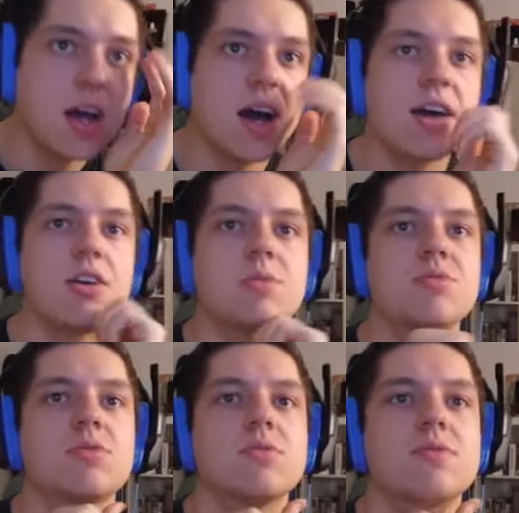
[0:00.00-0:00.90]
I
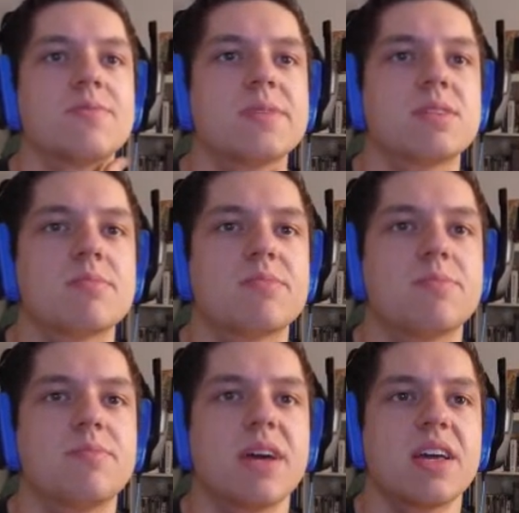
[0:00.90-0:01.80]
hope you've been
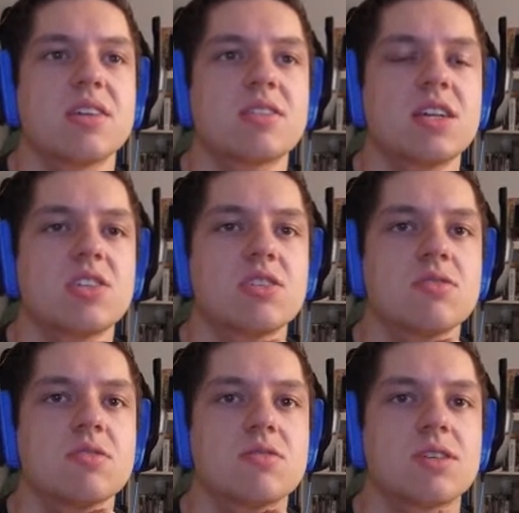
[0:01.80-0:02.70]
paying attention to
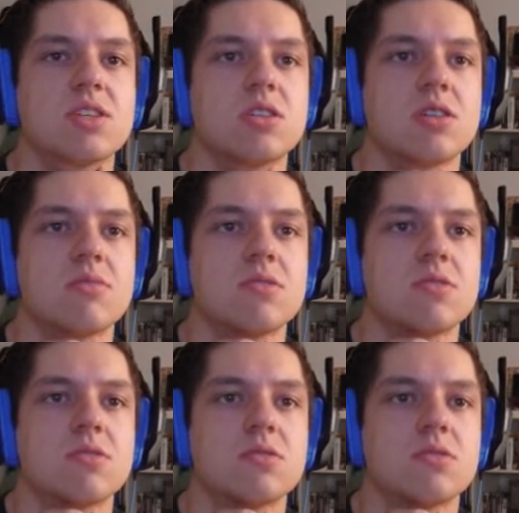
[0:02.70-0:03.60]
the question
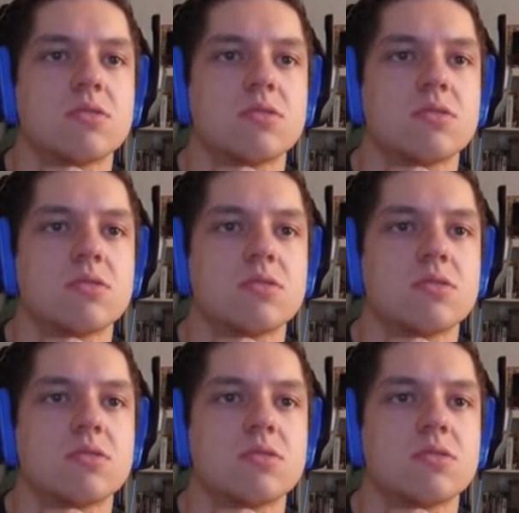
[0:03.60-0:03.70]
numbers.